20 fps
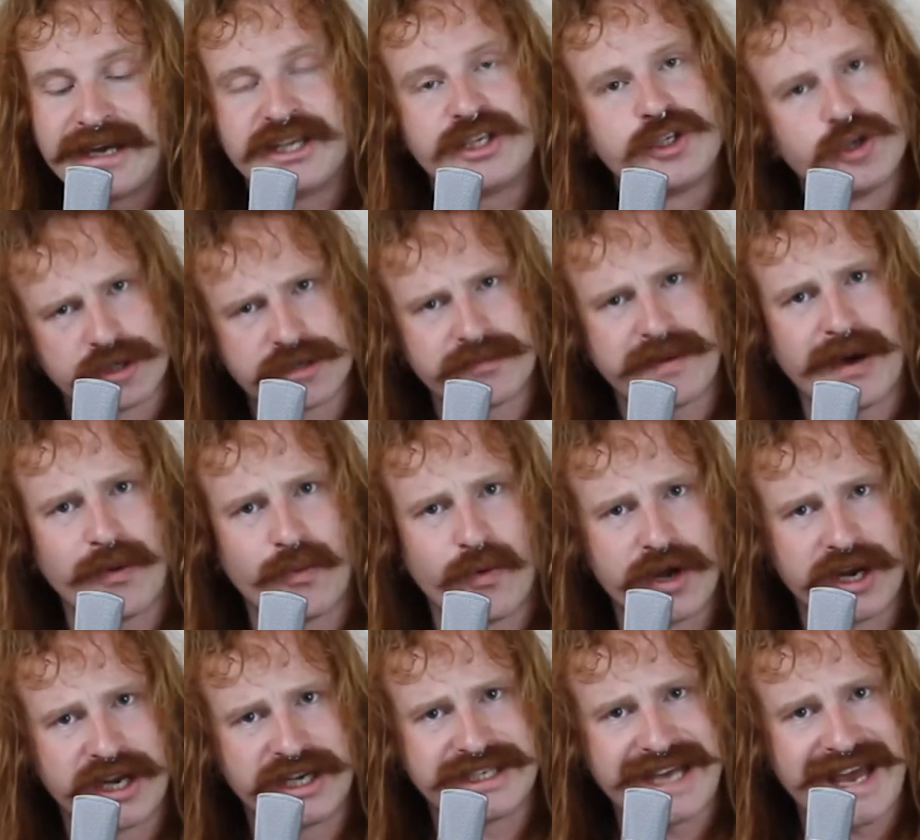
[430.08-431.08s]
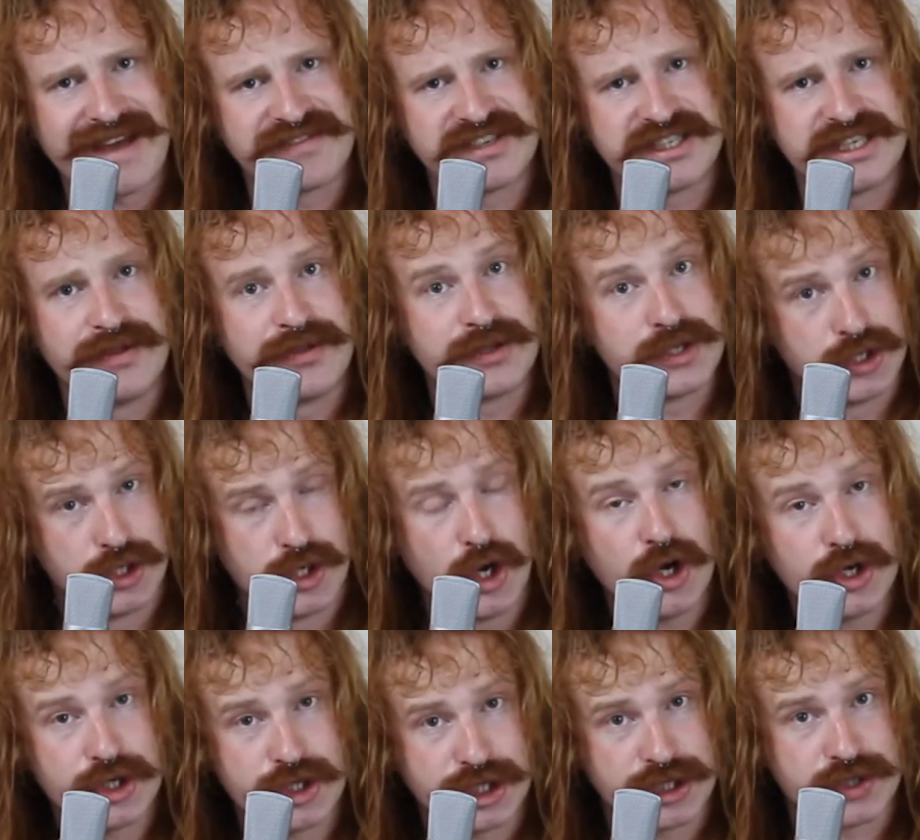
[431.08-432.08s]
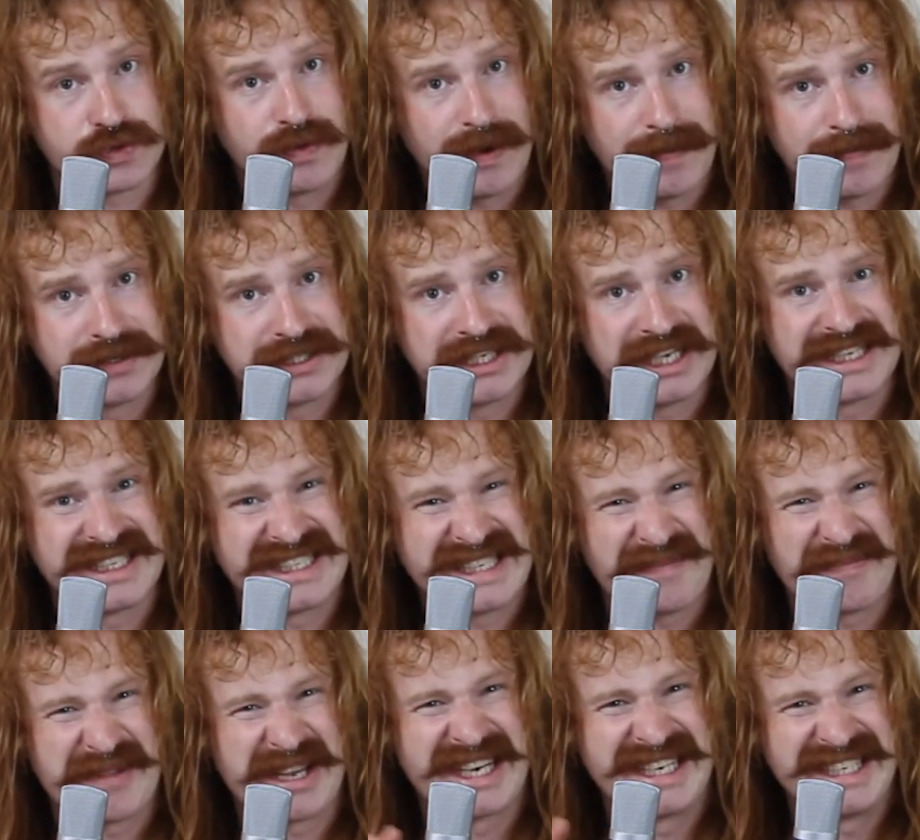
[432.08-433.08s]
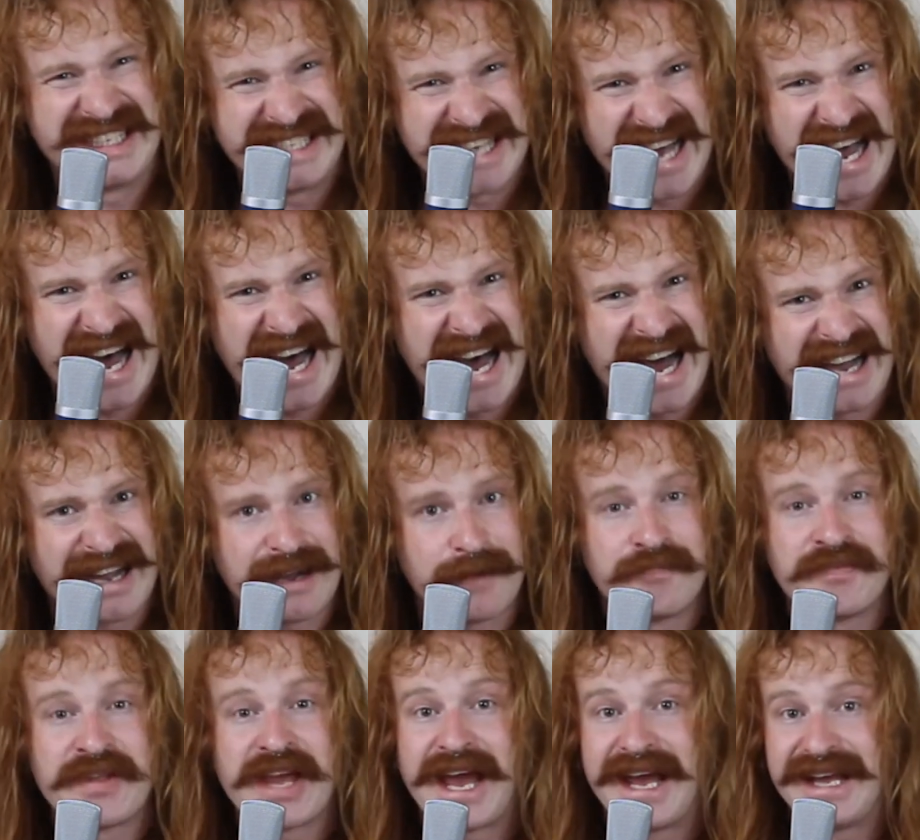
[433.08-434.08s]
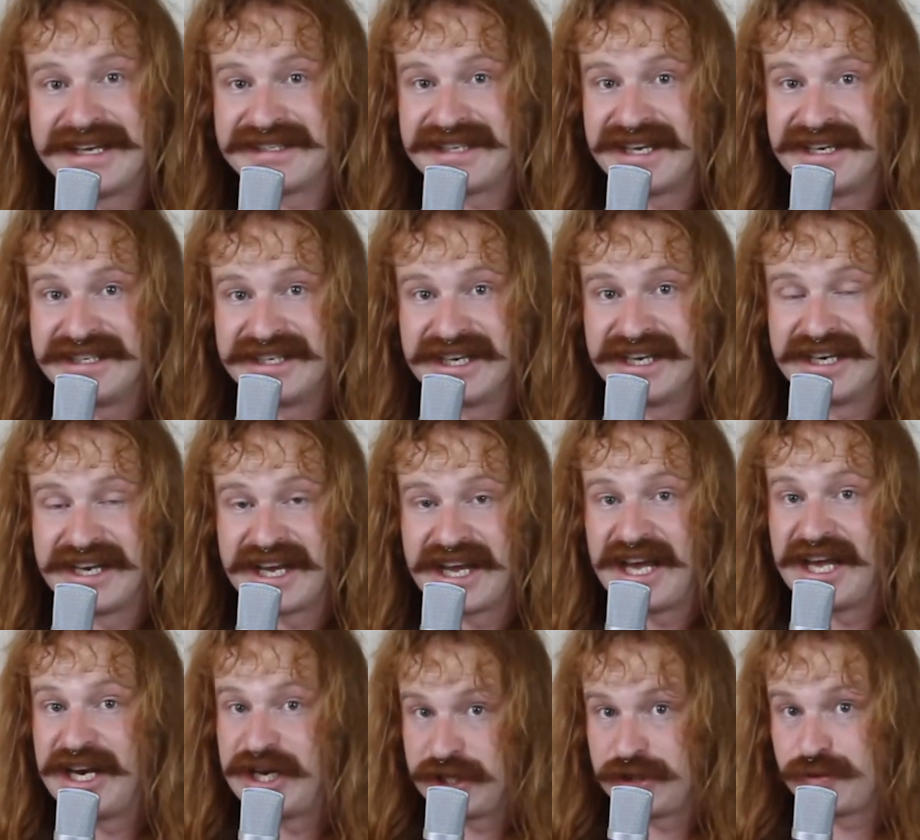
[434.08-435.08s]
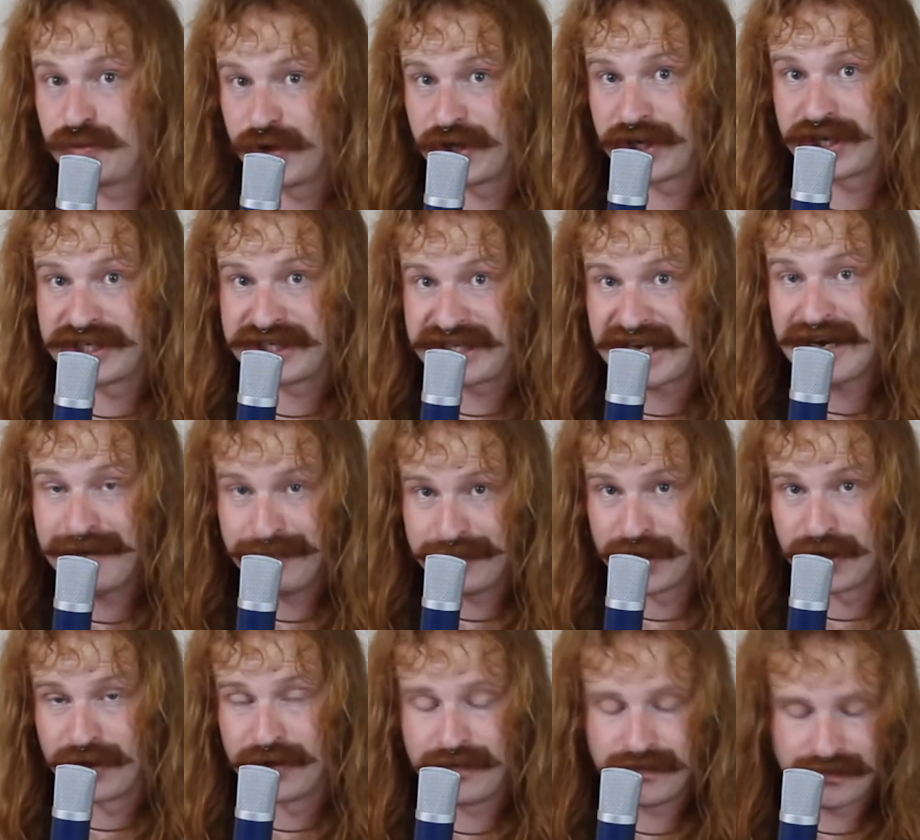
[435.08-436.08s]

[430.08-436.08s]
he talked about wanting to have synths not just represent something dark, as they did in his work in Diablo.